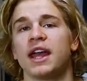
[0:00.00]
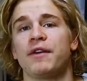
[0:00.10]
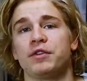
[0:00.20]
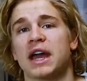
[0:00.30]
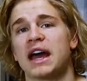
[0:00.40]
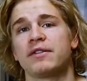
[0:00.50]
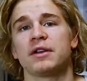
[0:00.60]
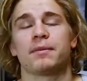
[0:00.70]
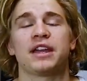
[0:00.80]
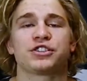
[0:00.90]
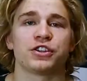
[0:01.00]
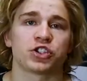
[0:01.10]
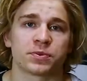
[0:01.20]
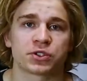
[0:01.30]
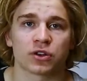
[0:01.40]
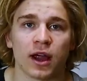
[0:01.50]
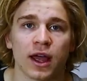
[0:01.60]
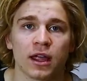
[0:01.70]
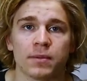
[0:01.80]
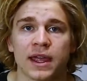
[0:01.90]
If you haven't, make sure you
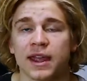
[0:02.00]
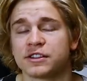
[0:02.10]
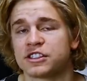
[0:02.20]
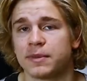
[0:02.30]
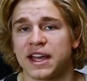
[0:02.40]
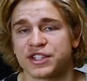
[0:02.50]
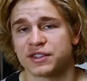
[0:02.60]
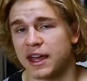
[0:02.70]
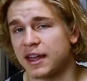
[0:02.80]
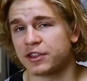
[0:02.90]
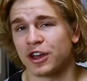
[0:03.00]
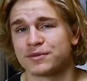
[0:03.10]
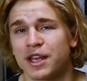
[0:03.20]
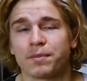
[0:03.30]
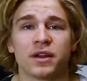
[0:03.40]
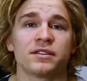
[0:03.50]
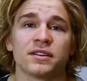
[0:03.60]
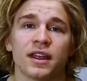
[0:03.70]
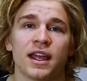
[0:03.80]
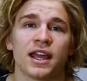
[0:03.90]
subscribe and smash that thumbs up button.
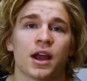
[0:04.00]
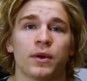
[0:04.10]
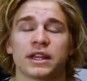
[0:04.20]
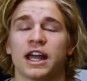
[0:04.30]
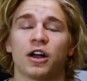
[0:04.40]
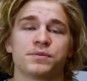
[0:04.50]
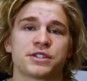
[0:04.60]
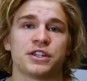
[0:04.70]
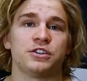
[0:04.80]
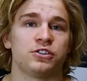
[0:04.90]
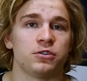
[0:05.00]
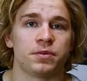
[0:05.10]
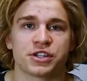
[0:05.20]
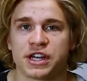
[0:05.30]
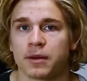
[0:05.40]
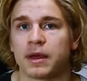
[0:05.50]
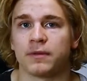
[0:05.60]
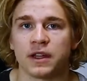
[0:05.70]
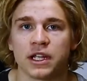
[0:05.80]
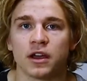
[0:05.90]
It really helps YouTube push out my
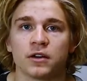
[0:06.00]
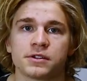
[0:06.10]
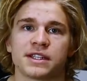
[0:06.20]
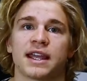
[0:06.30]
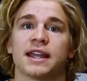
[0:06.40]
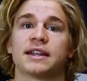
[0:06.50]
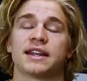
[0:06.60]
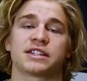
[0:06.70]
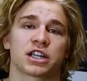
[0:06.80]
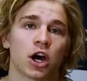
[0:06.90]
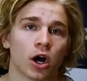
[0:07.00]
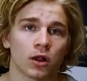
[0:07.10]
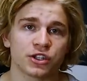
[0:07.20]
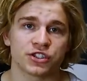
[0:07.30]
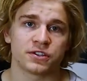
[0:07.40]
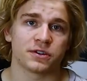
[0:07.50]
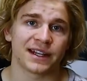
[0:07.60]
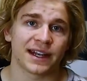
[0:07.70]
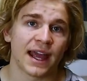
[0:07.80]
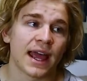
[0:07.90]
videos, and as a college
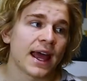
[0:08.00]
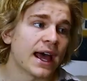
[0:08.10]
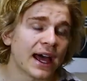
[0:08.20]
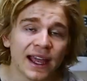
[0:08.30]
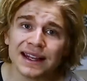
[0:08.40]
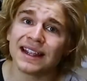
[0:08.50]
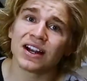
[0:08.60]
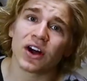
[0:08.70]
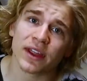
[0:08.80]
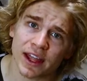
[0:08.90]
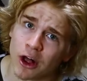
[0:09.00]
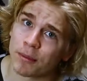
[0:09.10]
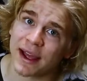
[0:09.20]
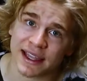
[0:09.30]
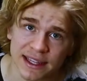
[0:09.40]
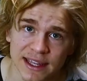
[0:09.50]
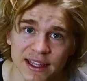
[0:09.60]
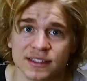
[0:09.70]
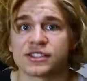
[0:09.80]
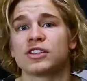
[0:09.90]
student, I need all the help I can
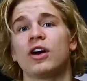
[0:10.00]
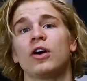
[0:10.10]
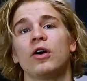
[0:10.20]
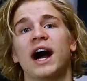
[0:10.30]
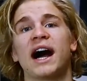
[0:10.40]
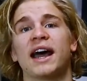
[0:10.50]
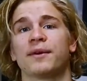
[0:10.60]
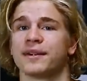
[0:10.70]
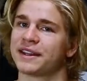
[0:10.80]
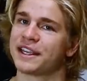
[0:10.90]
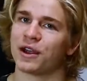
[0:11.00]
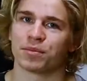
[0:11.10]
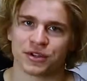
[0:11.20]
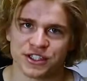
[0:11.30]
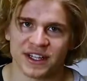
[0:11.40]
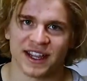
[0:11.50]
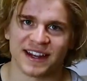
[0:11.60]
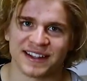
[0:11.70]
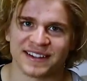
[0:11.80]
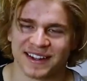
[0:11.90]
get, so I really appreciate
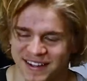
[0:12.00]
it.